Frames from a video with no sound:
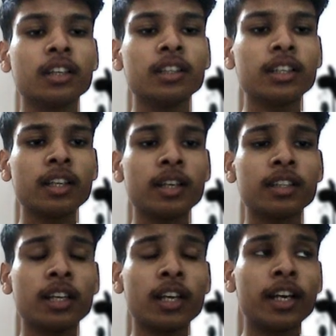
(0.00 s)

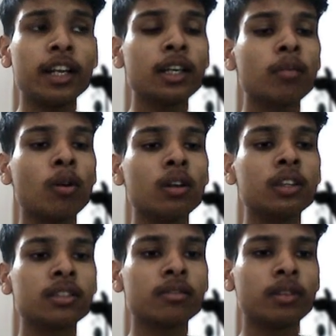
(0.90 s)
then adding up all
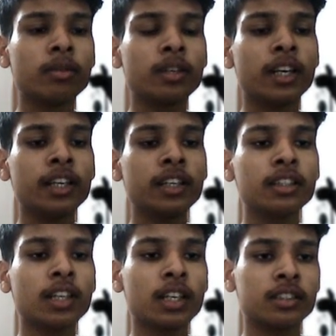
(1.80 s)
this we will be getting
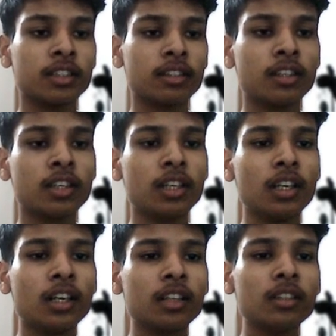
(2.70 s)
the answer.
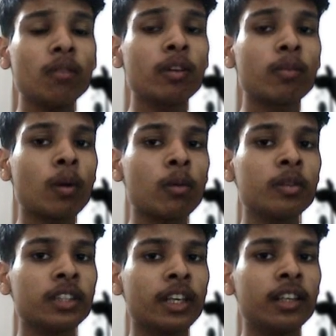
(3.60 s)
Now what problem
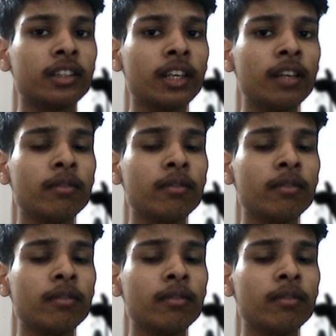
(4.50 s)
said that